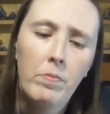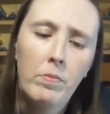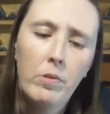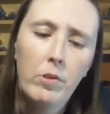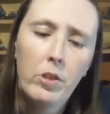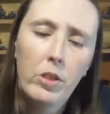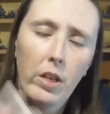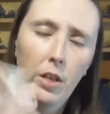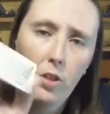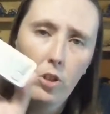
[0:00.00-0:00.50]

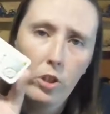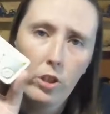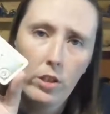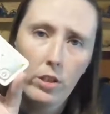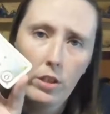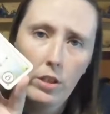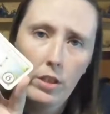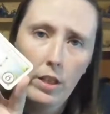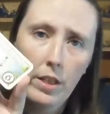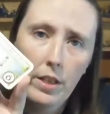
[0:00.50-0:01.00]
such
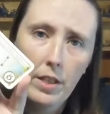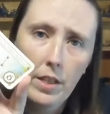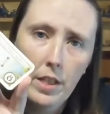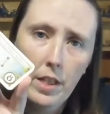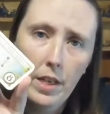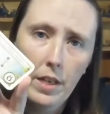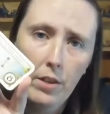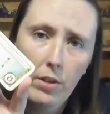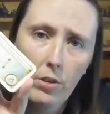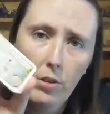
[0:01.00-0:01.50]
as these
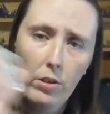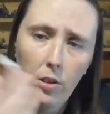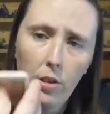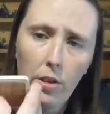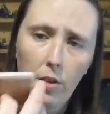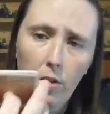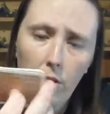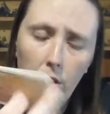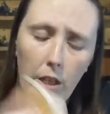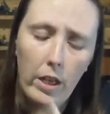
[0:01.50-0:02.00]
here,
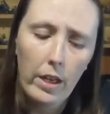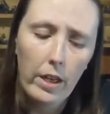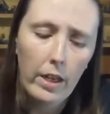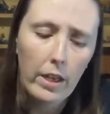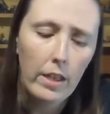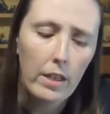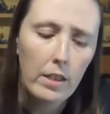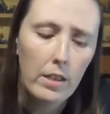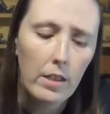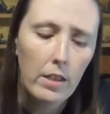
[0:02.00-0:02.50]
the
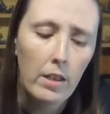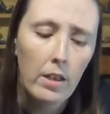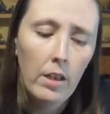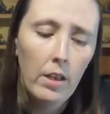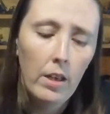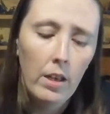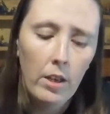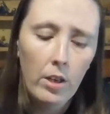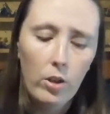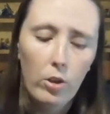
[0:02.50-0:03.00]
tickets.
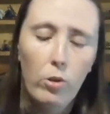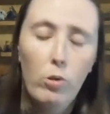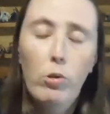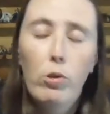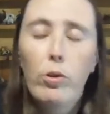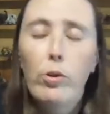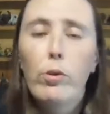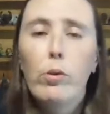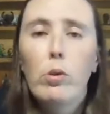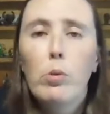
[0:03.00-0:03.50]
You
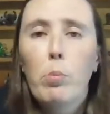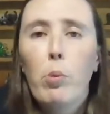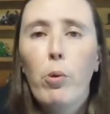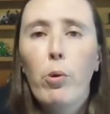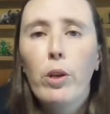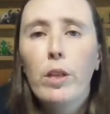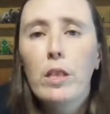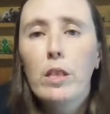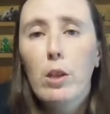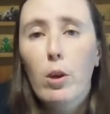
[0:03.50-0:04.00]
lose
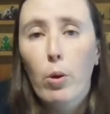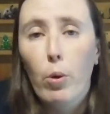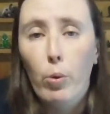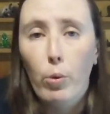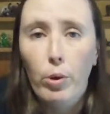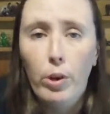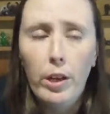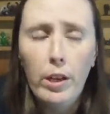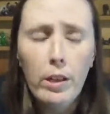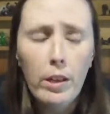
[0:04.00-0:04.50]
points
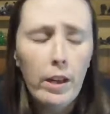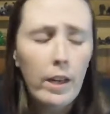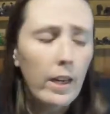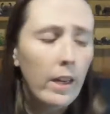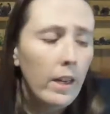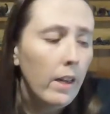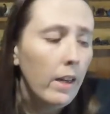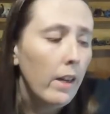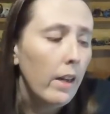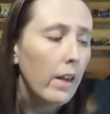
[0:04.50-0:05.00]
accordingly,
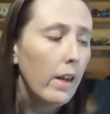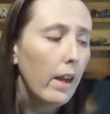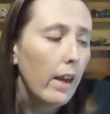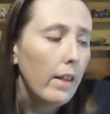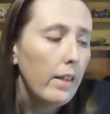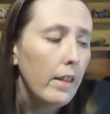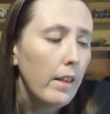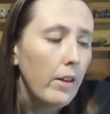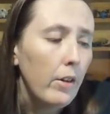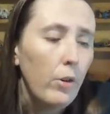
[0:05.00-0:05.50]

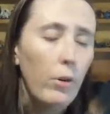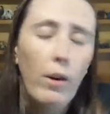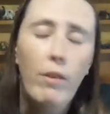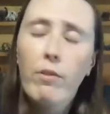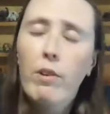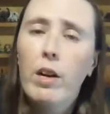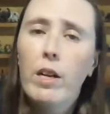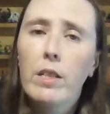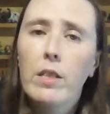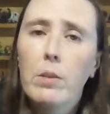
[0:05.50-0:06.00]
and then
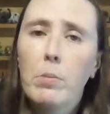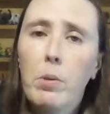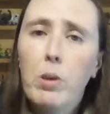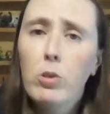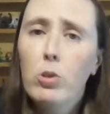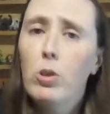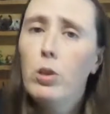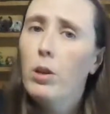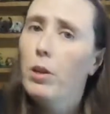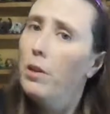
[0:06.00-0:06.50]
whoever has the
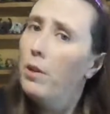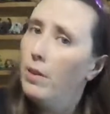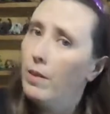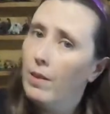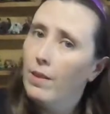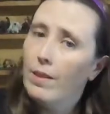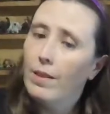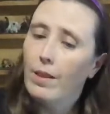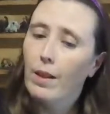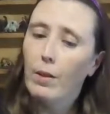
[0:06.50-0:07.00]
most,
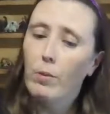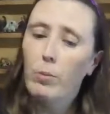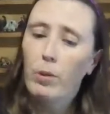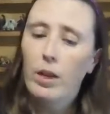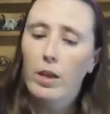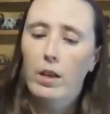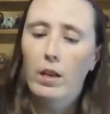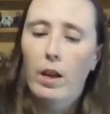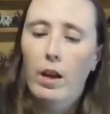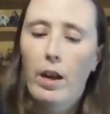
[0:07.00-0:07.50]
they
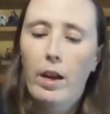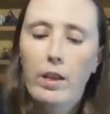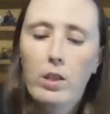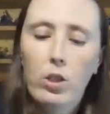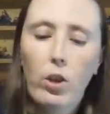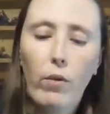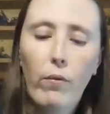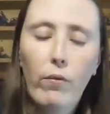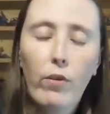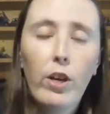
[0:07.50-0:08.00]
win. And
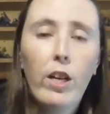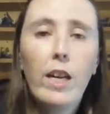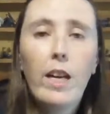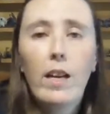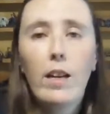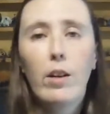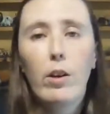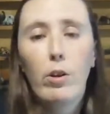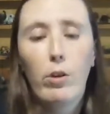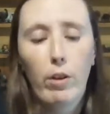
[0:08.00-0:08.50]
don't
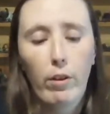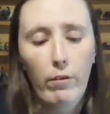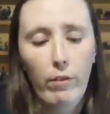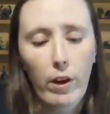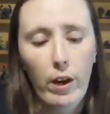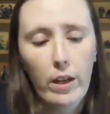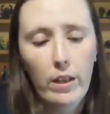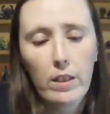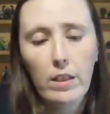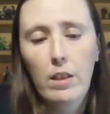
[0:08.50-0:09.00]
forget, whoever
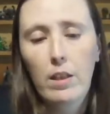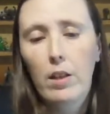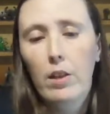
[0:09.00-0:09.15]
has the